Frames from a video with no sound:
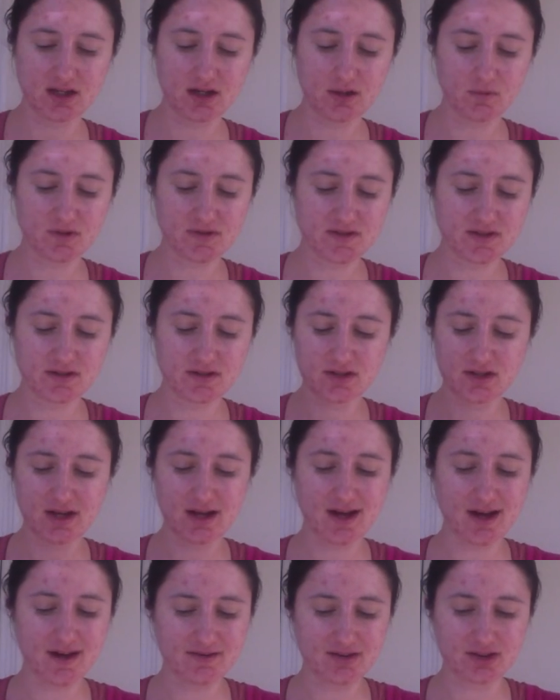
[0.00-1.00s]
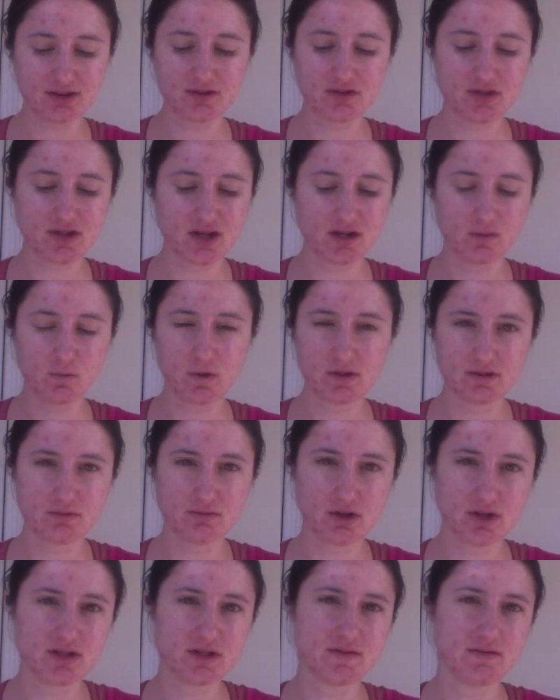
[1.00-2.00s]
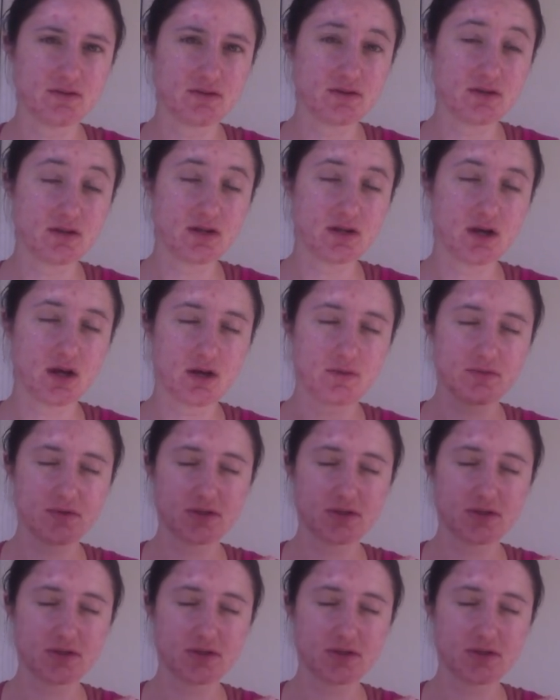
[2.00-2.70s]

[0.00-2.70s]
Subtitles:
and I wasn't having those kind of Western fried foods at the time.